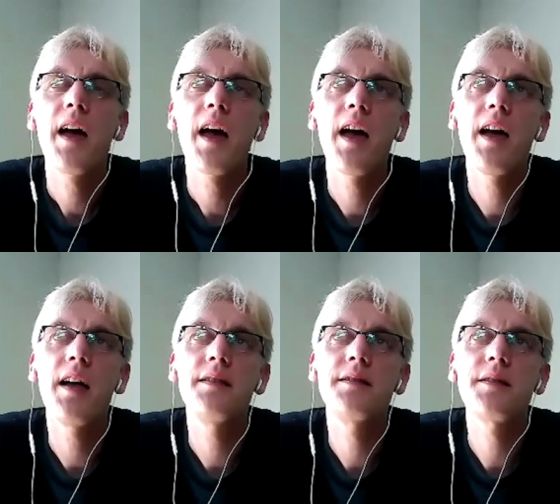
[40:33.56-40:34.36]

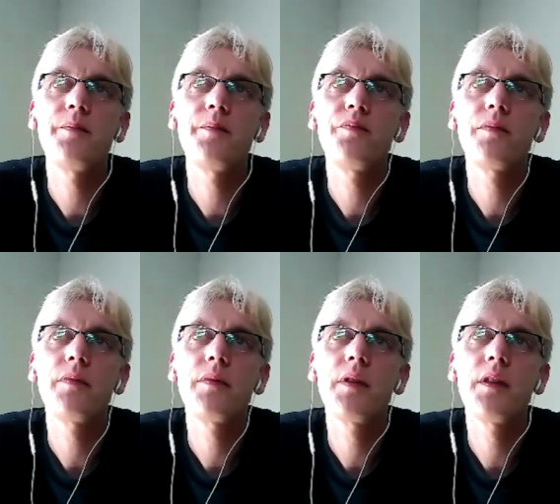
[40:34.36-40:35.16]
And
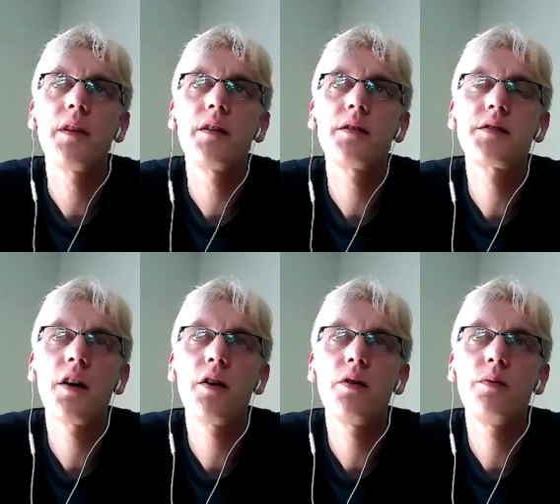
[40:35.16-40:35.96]

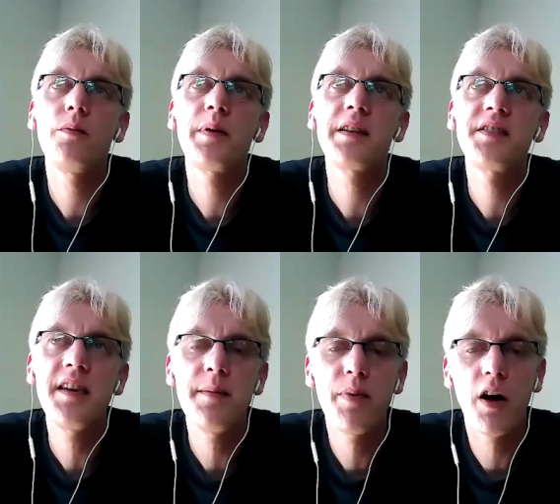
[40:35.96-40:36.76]
so
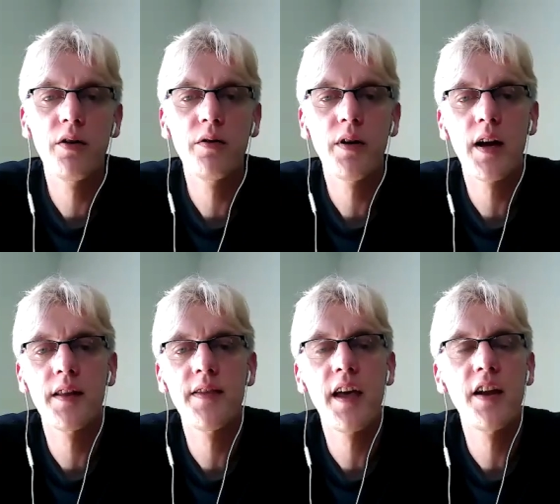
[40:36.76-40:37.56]
placebo,
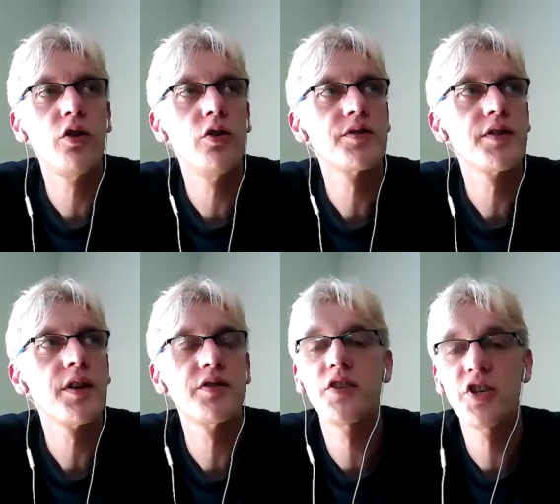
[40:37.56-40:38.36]
and then also
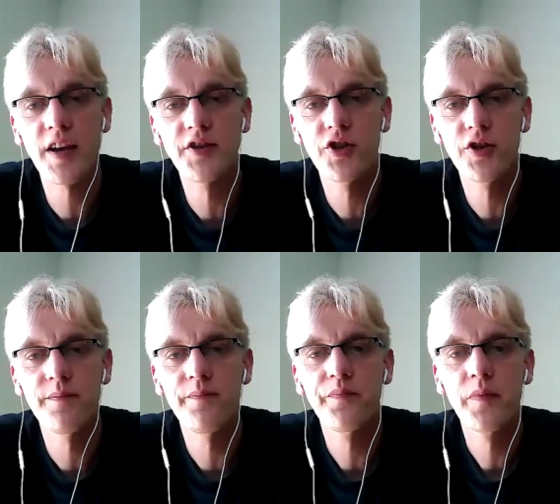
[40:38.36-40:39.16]

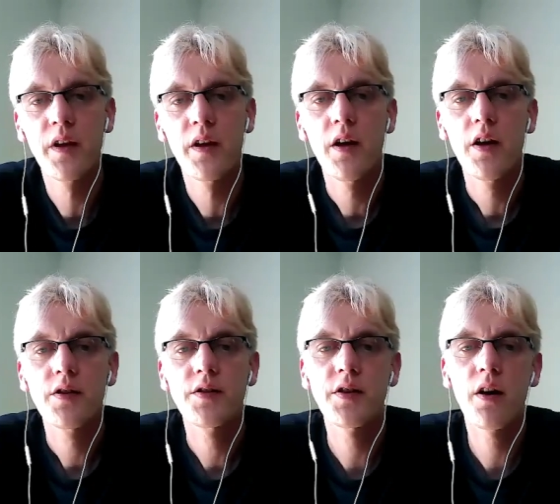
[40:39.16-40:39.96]
suggestion.
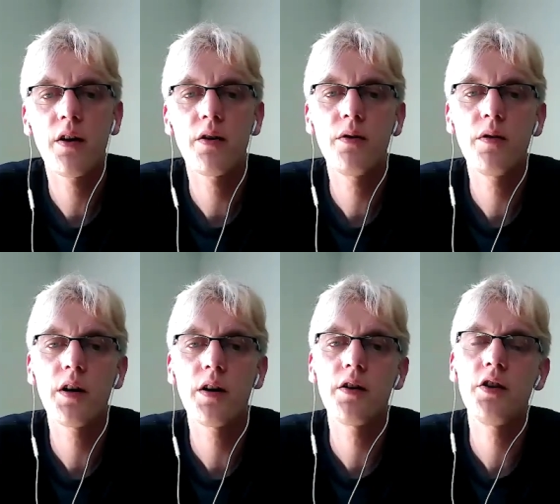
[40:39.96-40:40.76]
So
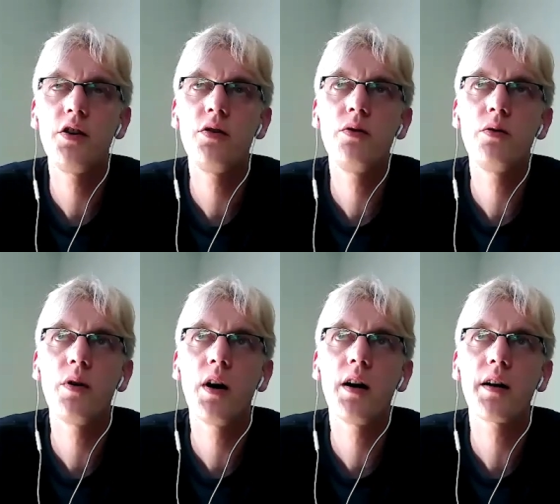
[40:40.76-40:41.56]

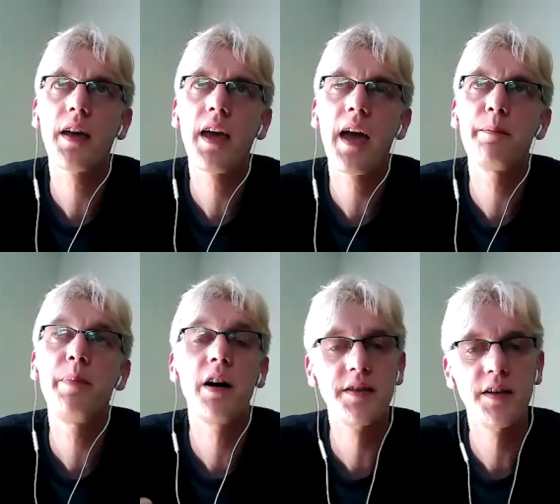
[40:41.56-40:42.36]
you can,
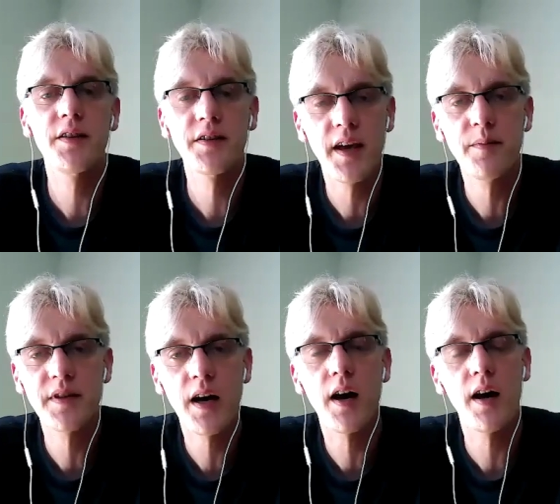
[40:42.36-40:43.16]
but at the same
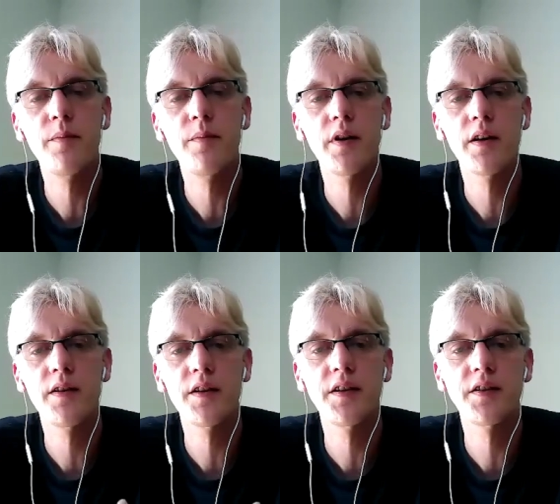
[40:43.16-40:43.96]
time,
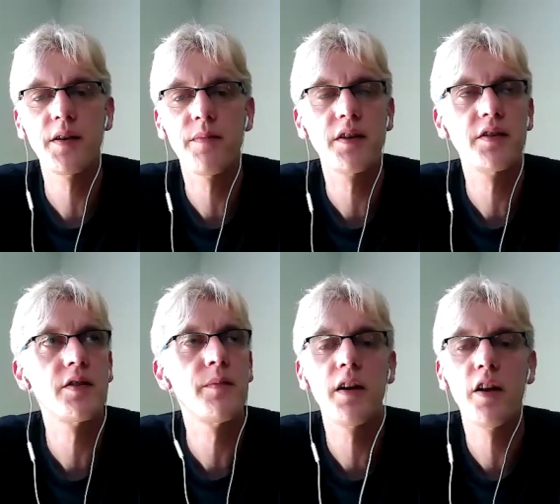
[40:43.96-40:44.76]
and this is something
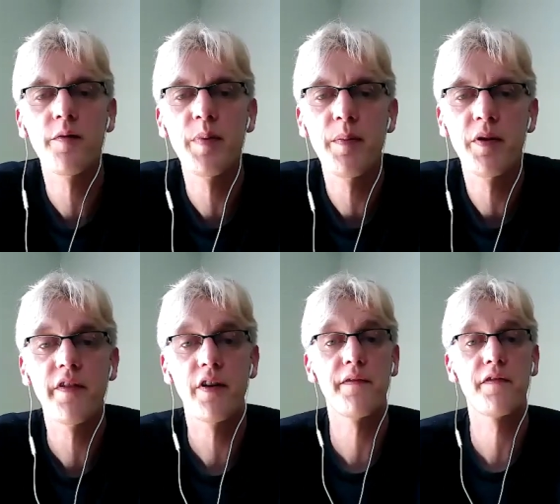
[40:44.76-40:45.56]
a lot of people are
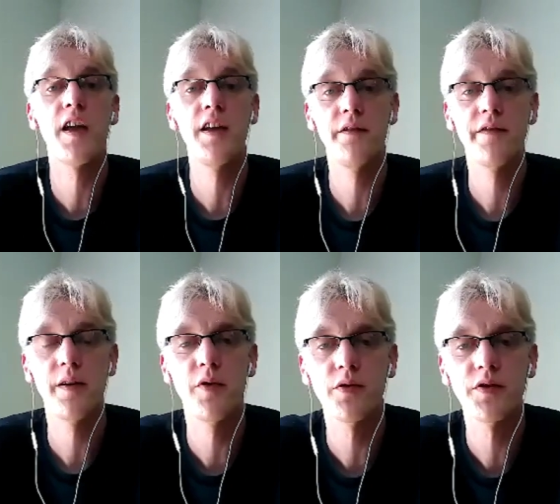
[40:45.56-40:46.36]
very afraid of
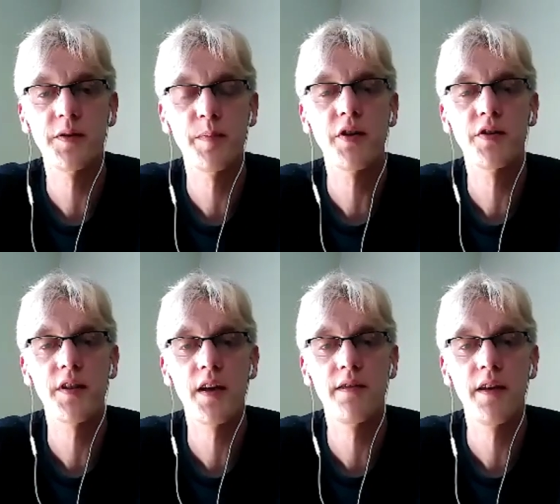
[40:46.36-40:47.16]
hypnosis because
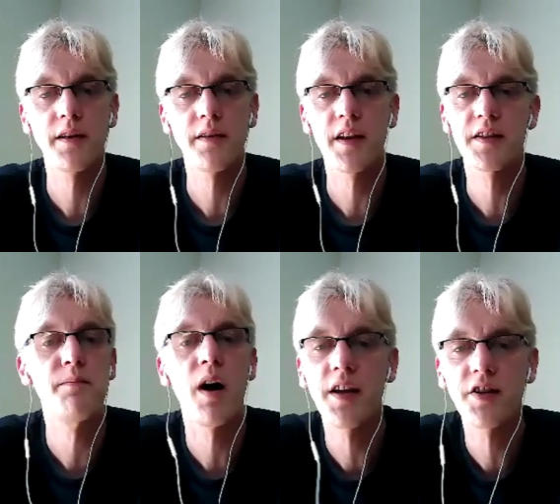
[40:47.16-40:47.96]
they think that it's
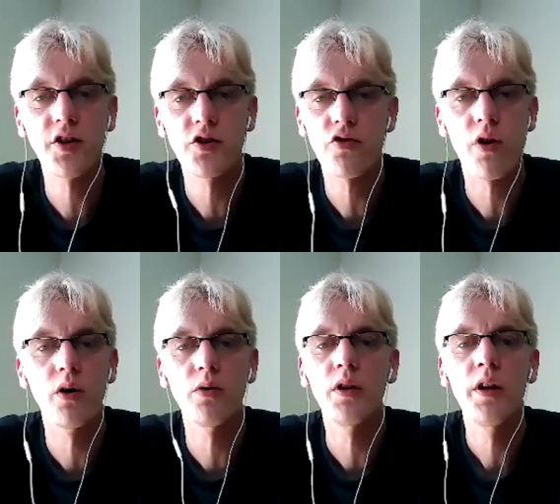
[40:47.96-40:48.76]
mind
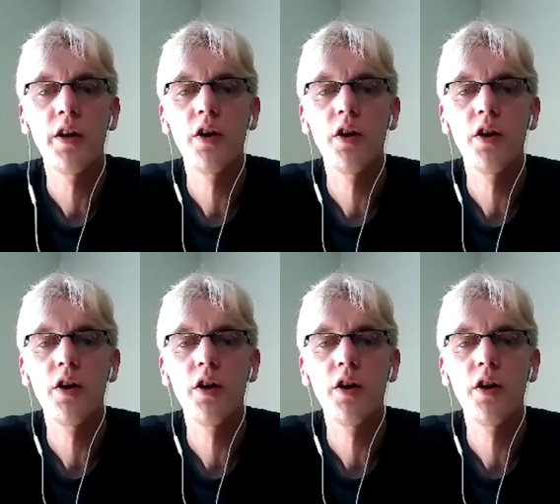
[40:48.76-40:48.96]
control,